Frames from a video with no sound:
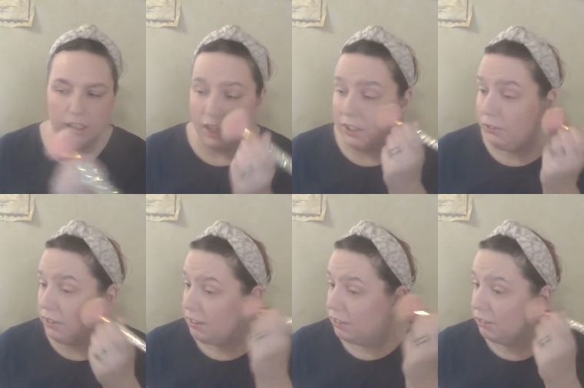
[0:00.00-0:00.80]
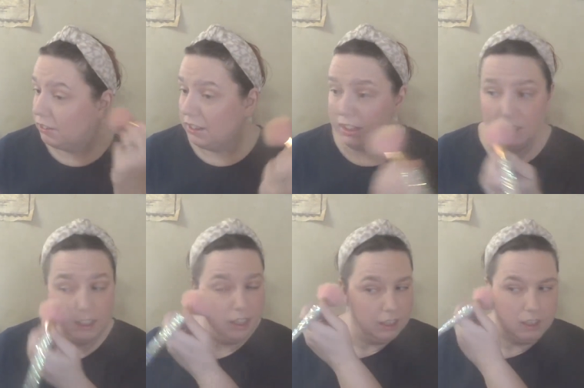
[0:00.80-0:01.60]
And you can still see
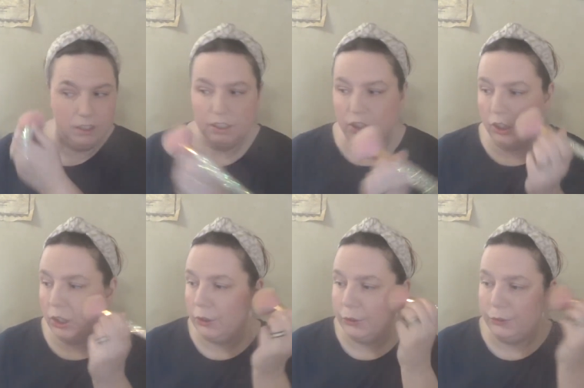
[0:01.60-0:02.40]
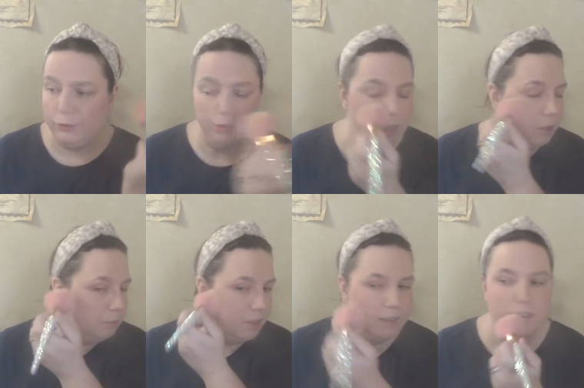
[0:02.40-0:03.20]
like the glow
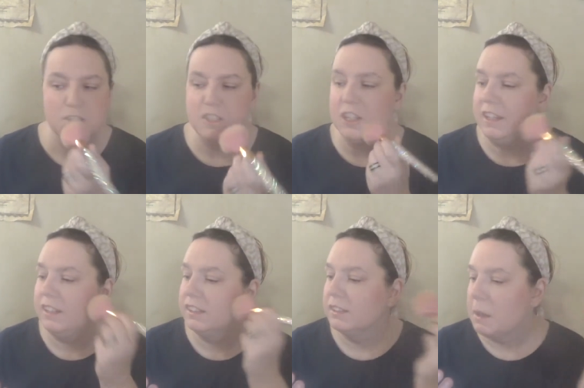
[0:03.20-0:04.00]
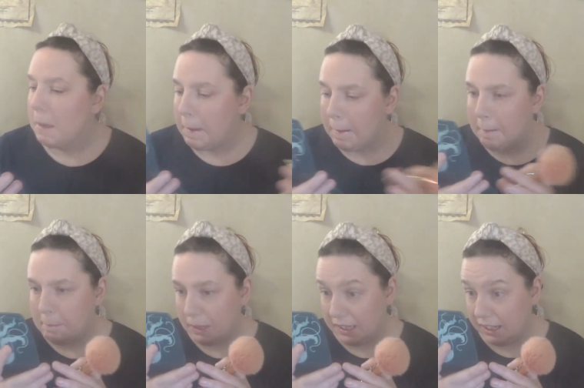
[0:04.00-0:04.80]
from the cheek.
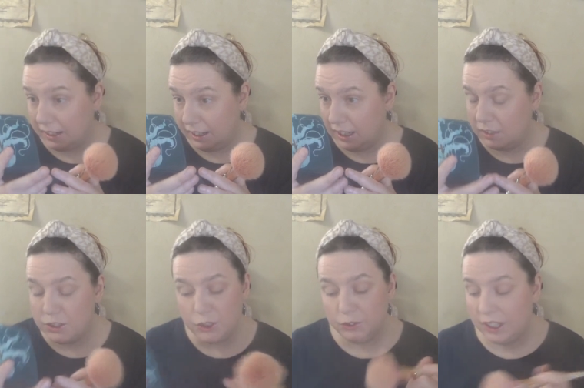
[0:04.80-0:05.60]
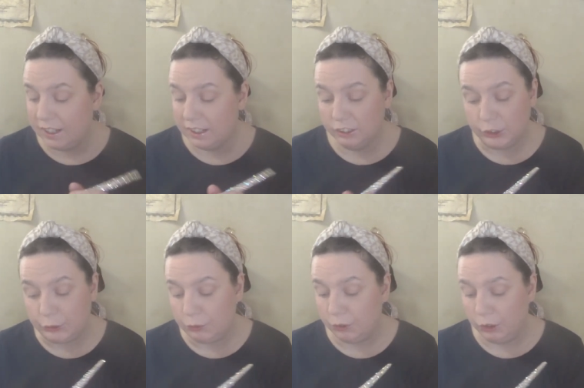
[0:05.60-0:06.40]
But yeah, it gives you like a
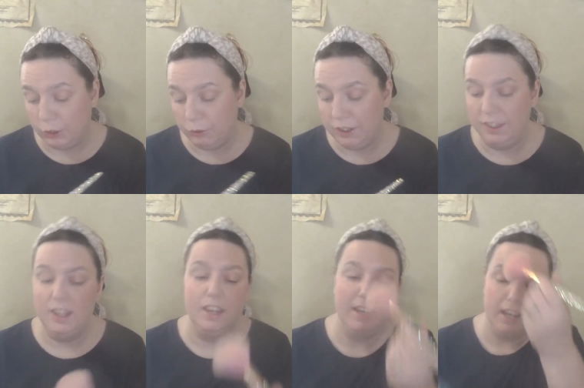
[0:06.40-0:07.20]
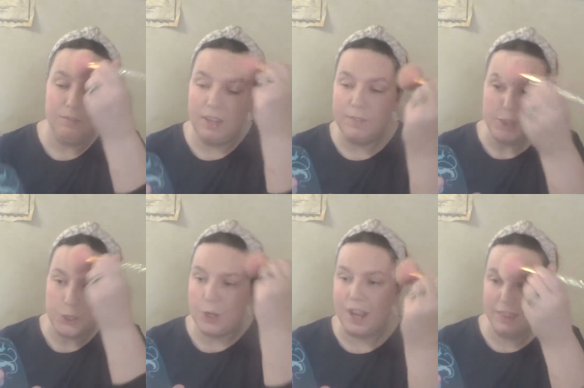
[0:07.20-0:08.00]
little glow within. And I never
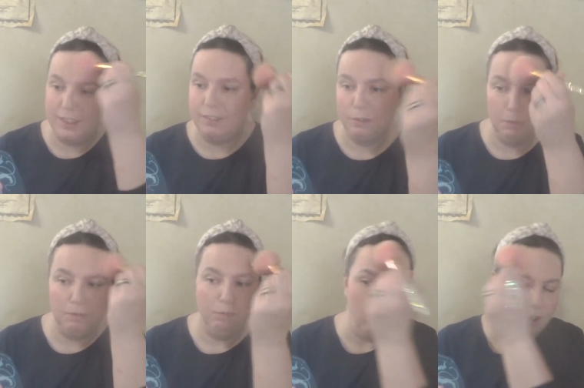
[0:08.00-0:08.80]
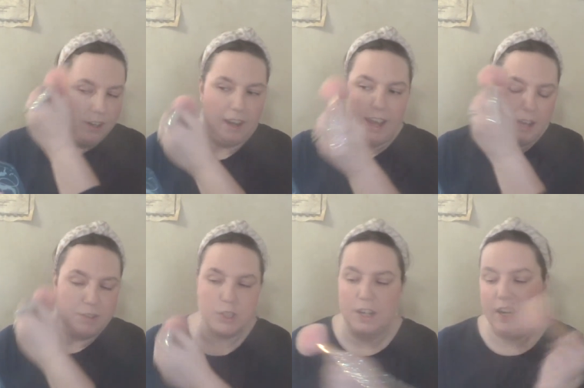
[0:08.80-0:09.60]
tried this before. I haven't
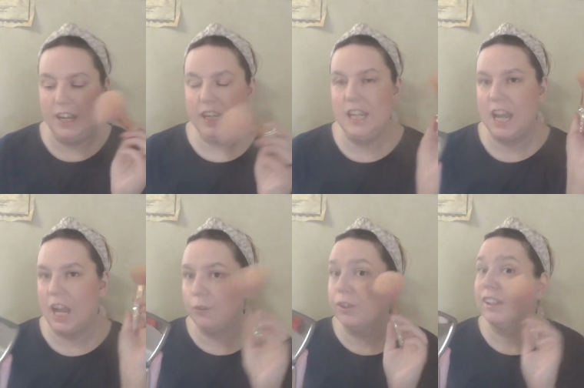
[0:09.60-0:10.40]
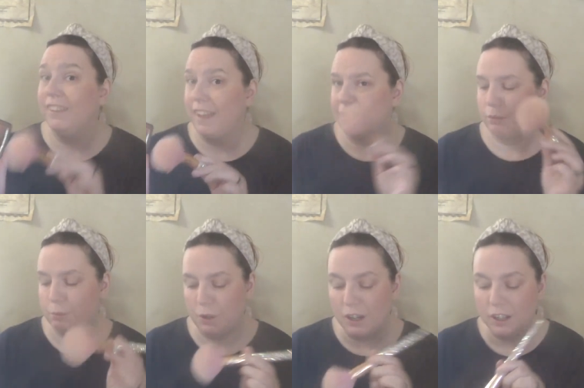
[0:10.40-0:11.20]
tried any Hourglass
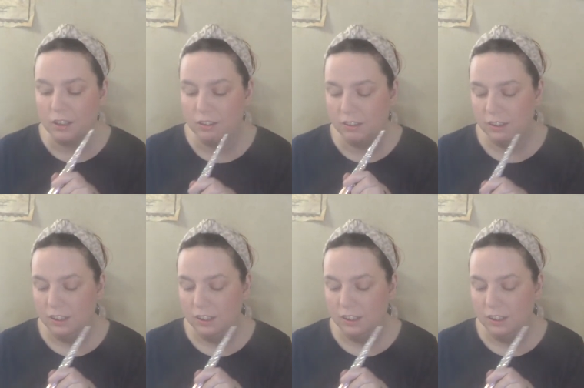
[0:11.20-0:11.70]
products.